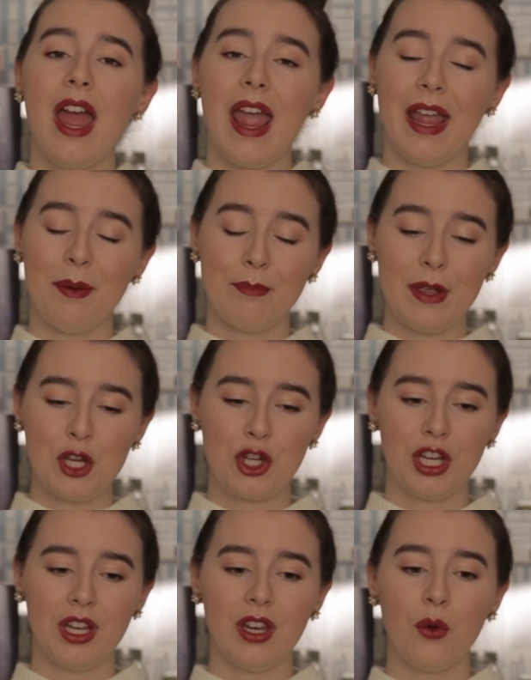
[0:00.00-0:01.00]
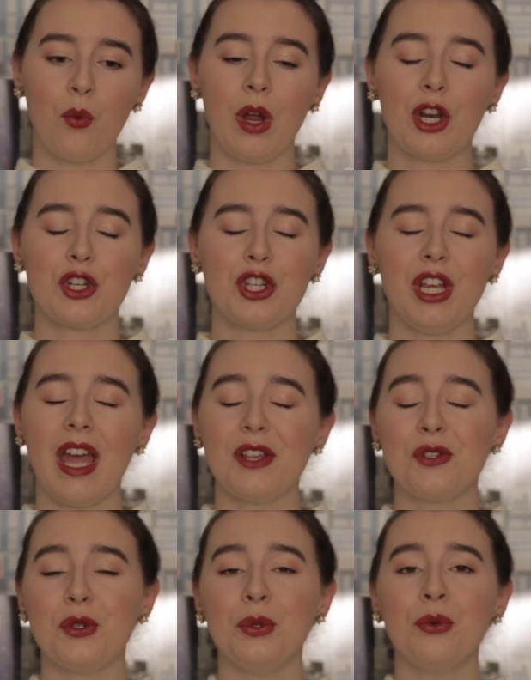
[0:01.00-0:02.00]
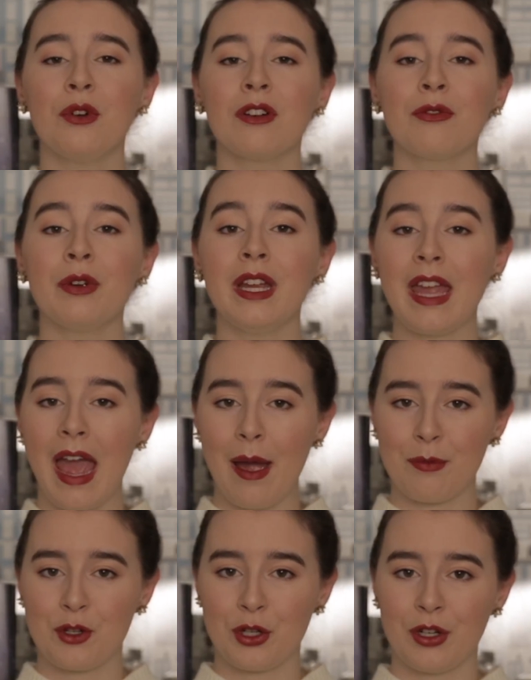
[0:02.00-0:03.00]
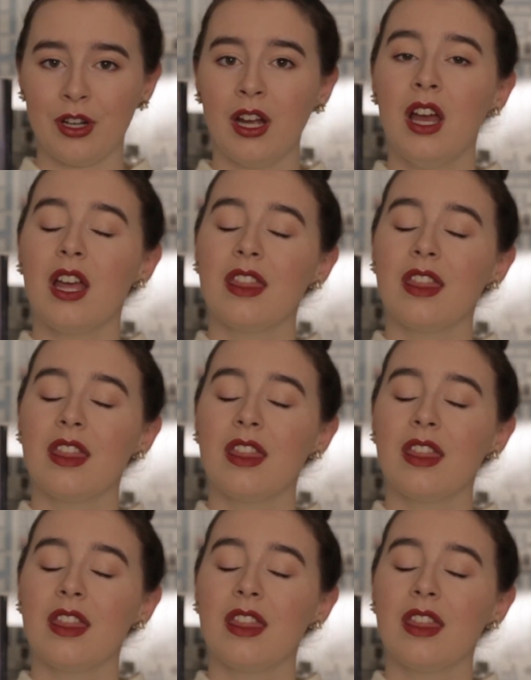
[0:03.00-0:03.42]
a mission where she has to recapture